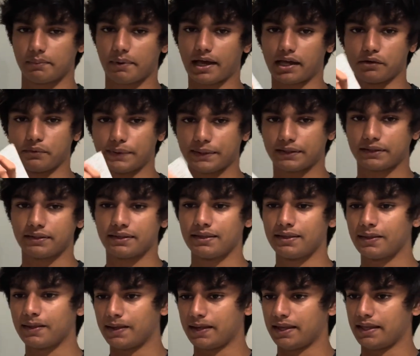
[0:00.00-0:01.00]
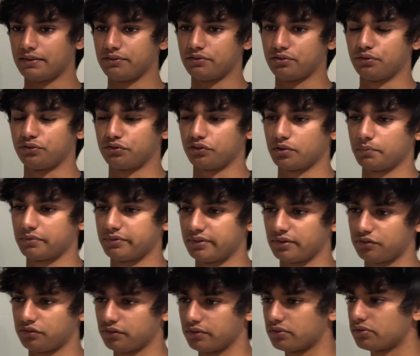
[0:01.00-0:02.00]
the bioink into certain
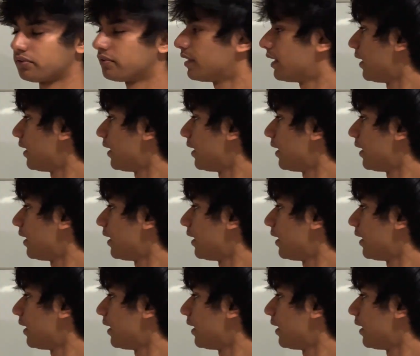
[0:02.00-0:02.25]
positions.